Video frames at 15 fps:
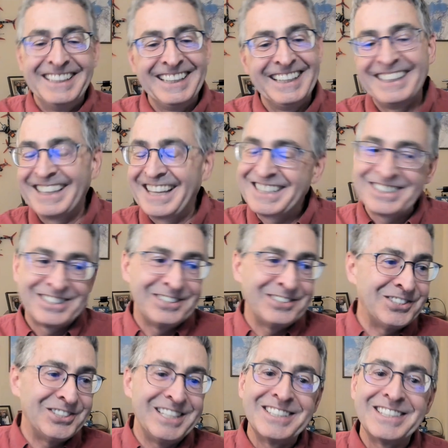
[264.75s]
that's too
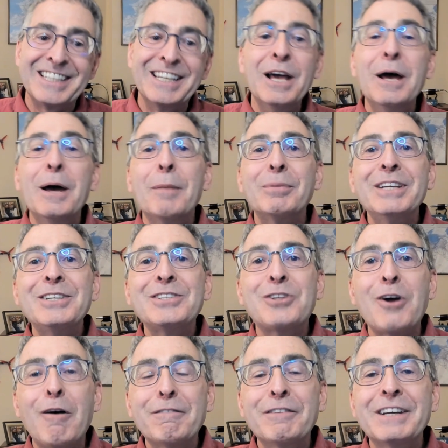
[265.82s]
cheesy. Please
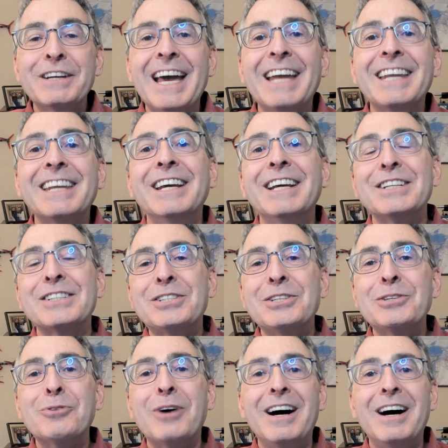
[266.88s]
don't forget
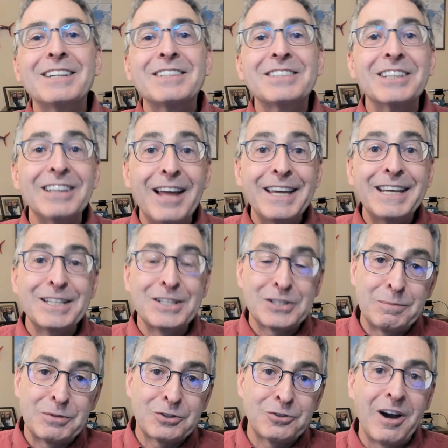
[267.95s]
to like and
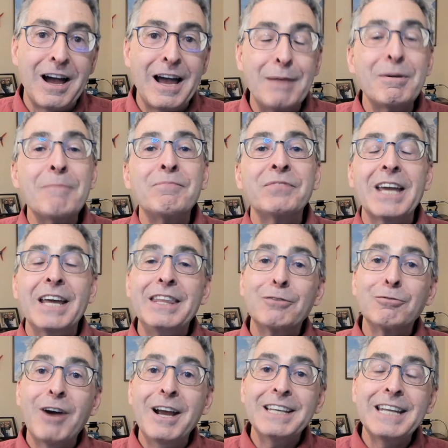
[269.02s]
subscribe. And
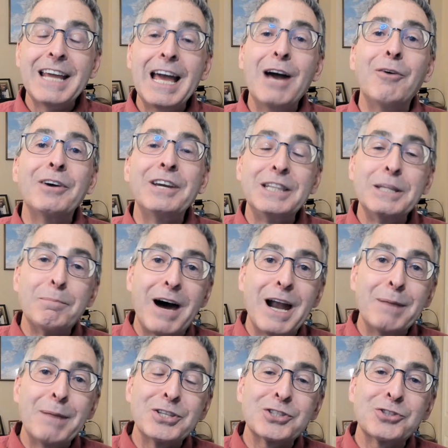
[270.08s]
then right now in the
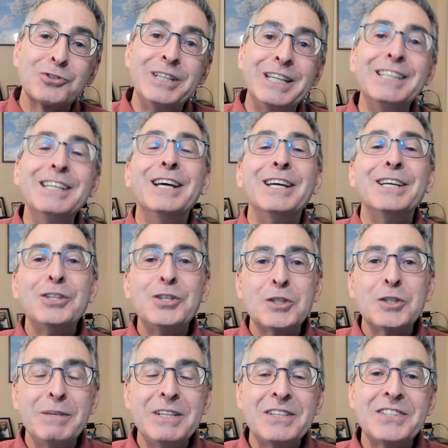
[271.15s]
bottom of the screen, you
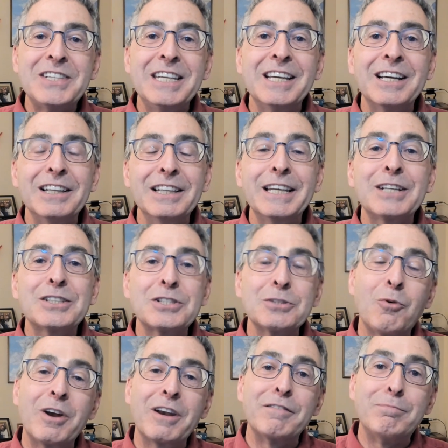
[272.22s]
should be seeing a link to
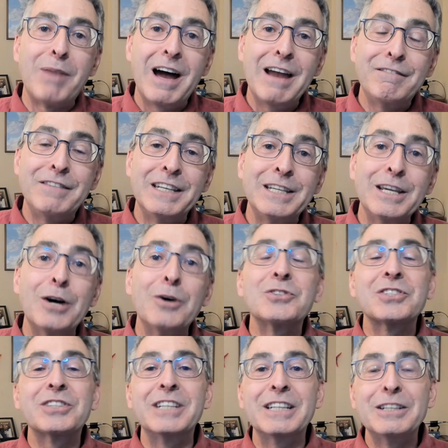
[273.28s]
one of my
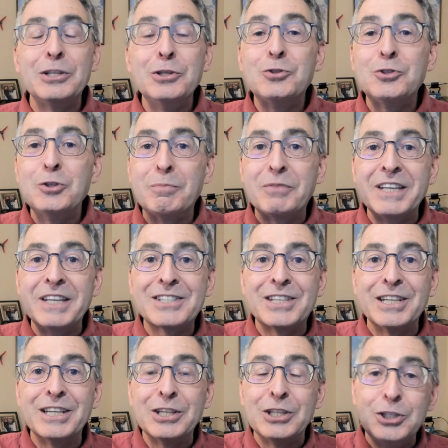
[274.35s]
videos that YouTube thinks
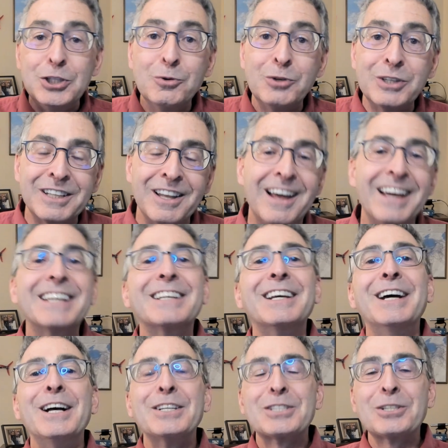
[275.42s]
that you would like.
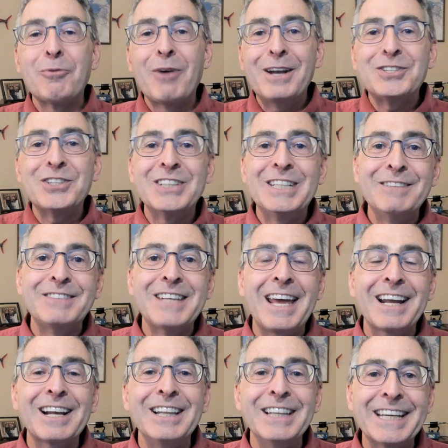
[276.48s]
So why don't you give that
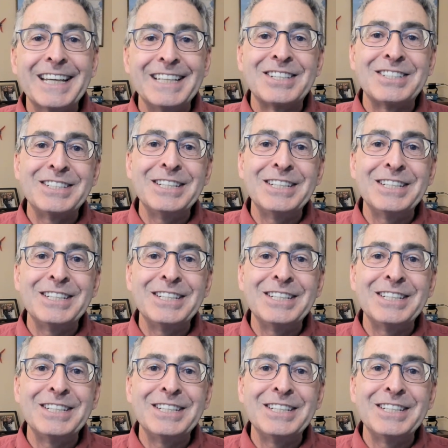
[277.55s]
a click and see